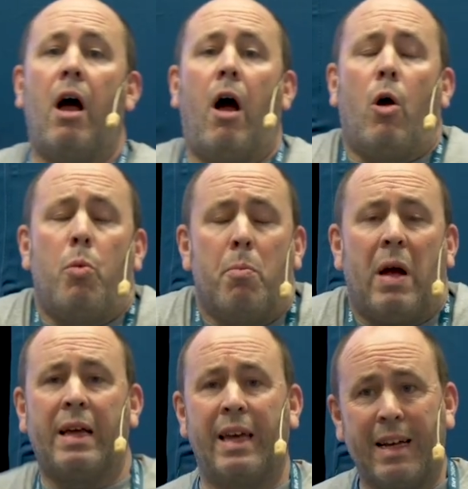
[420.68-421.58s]
Open
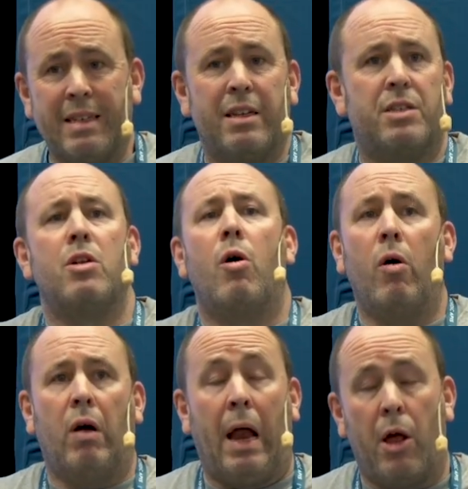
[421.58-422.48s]
banking does not,
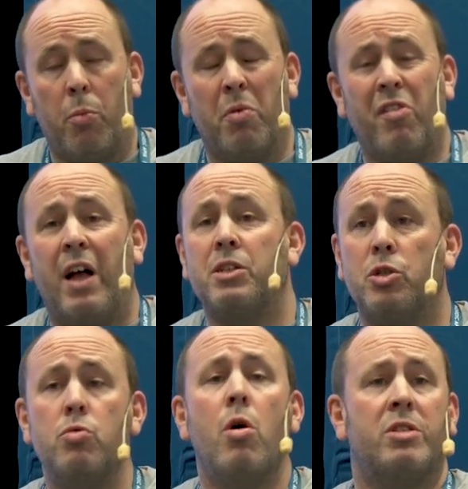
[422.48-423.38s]
and open finance
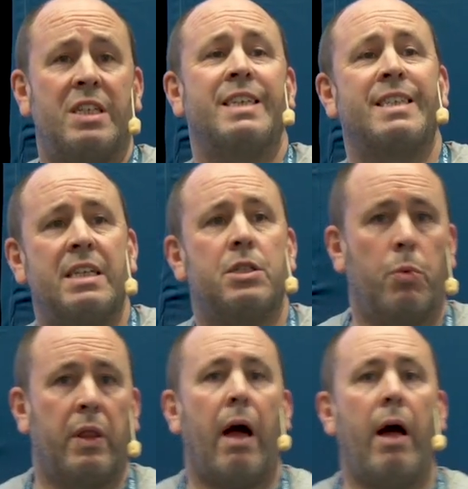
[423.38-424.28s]
do not exist
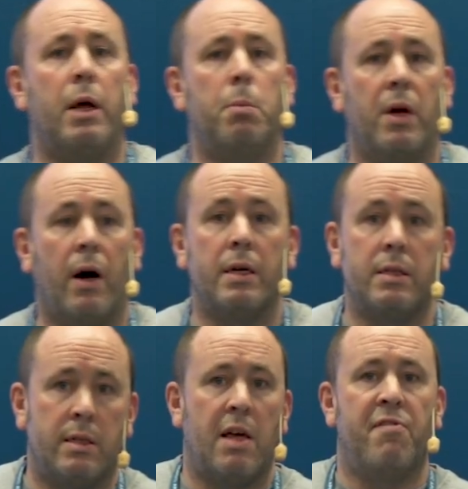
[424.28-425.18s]
without
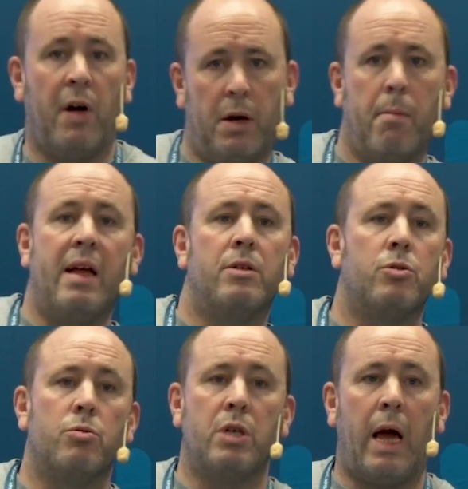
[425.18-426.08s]
APIs. They're
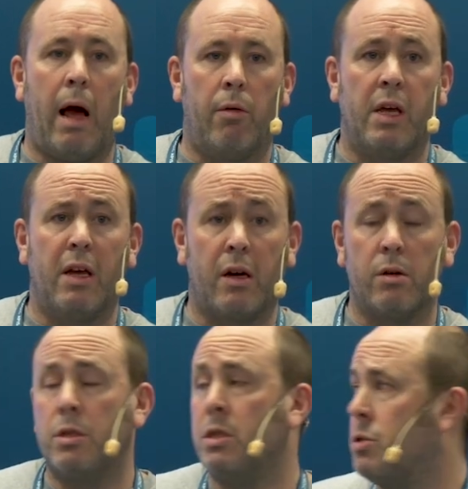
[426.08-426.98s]
fundamental to how the
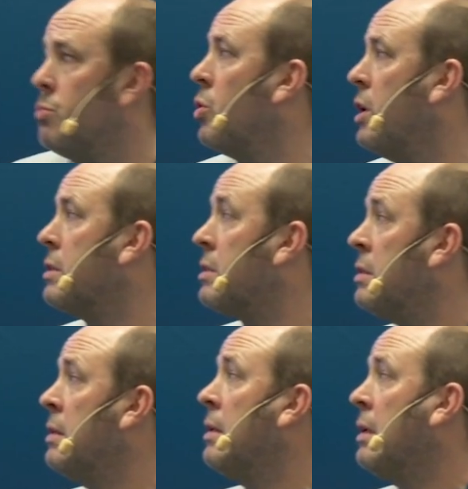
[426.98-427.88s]
ecosystem works.
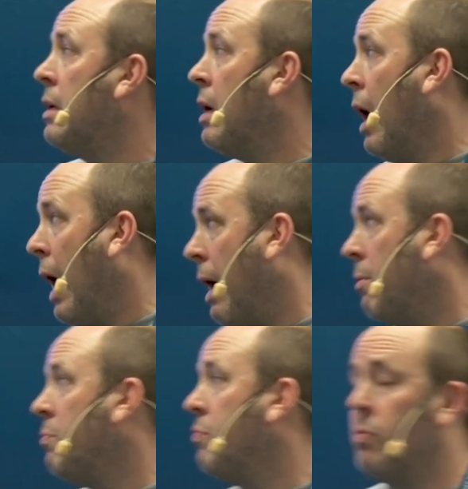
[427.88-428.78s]

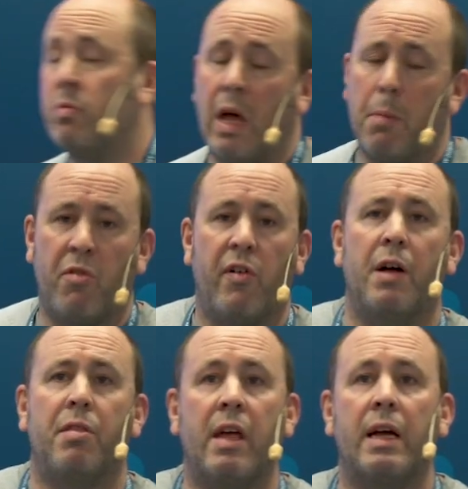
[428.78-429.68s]
They
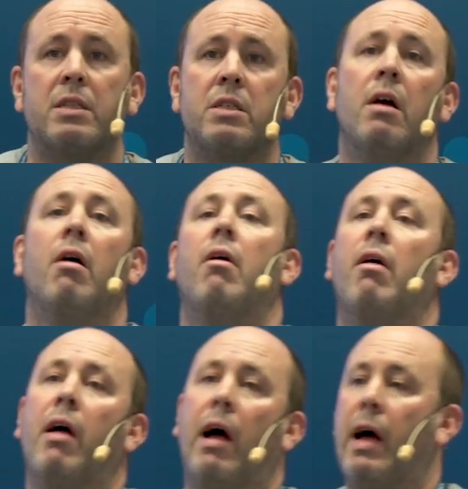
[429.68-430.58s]
provide things
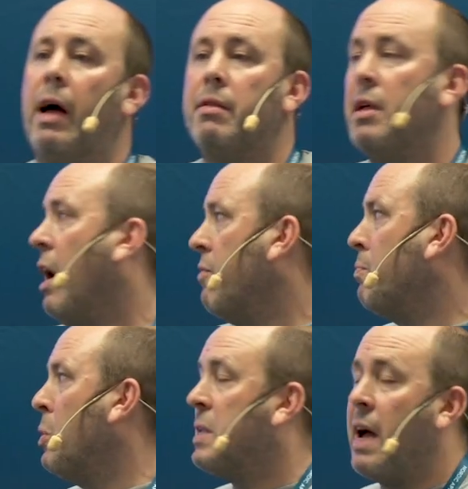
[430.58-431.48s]
that I've
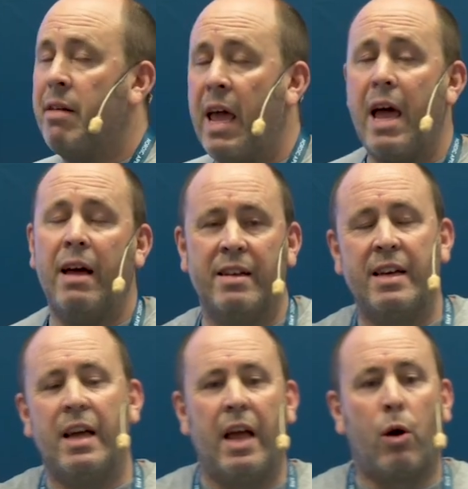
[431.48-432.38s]
put down here.
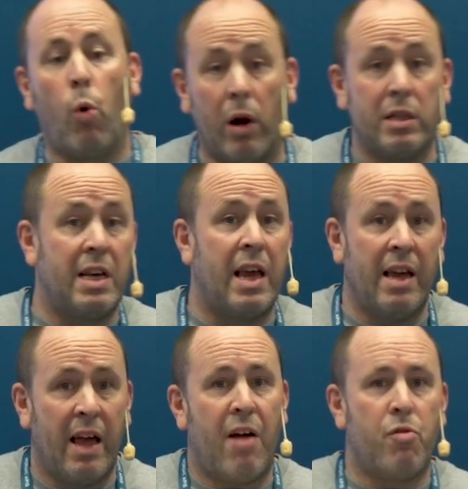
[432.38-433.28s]
Equality,
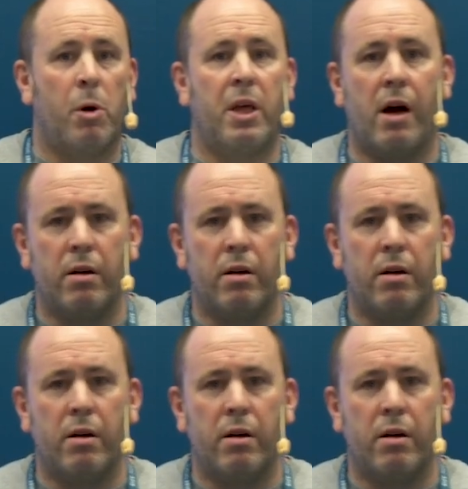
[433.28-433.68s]
everybody